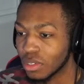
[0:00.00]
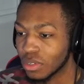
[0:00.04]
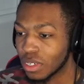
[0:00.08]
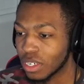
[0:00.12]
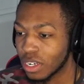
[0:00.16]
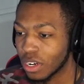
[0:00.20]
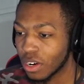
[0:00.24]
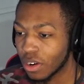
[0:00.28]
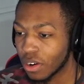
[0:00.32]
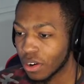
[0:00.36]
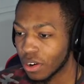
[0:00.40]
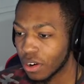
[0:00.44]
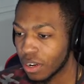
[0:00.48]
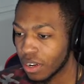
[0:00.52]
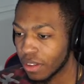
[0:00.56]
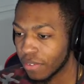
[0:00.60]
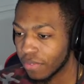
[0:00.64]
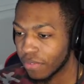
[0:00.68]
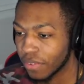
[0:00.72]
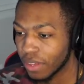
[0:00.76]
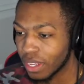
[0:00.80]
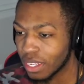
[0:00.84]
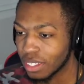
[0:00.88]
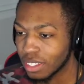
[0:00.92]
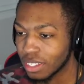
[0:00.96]
were the early
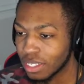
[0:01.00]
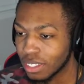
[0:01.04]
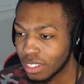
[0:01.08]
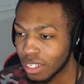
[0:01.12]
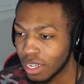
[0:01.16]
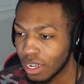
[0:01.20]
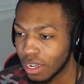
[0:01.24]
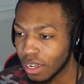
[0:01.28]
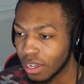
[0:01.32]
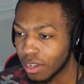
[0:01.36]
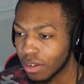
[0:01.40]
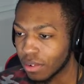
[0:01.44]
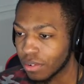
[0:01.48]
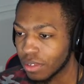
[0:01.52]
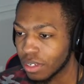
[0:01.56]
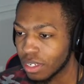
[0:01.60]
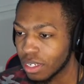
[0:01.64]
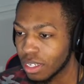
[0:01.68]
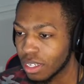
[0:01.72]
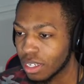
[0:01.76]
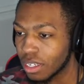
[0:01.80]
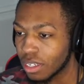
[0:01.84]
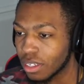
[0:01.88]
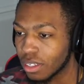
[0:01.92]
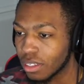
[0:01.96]
phases, dog.
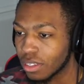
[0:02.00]
Really?